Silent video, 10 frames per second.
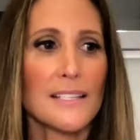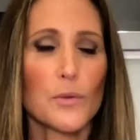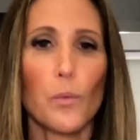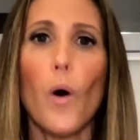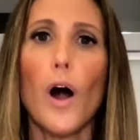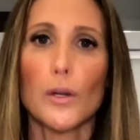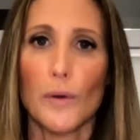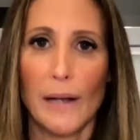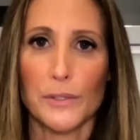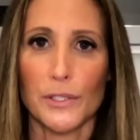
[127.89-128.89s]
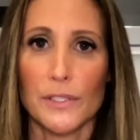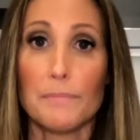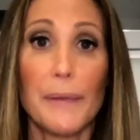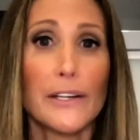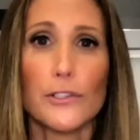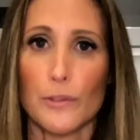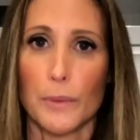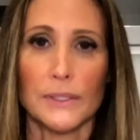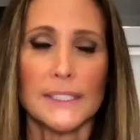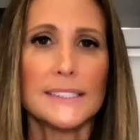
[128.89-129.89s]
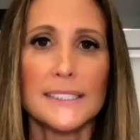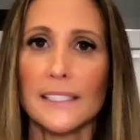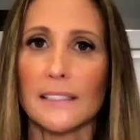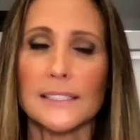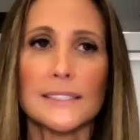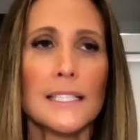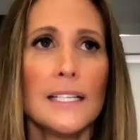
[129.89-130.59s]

was there to witness the union of two vastly different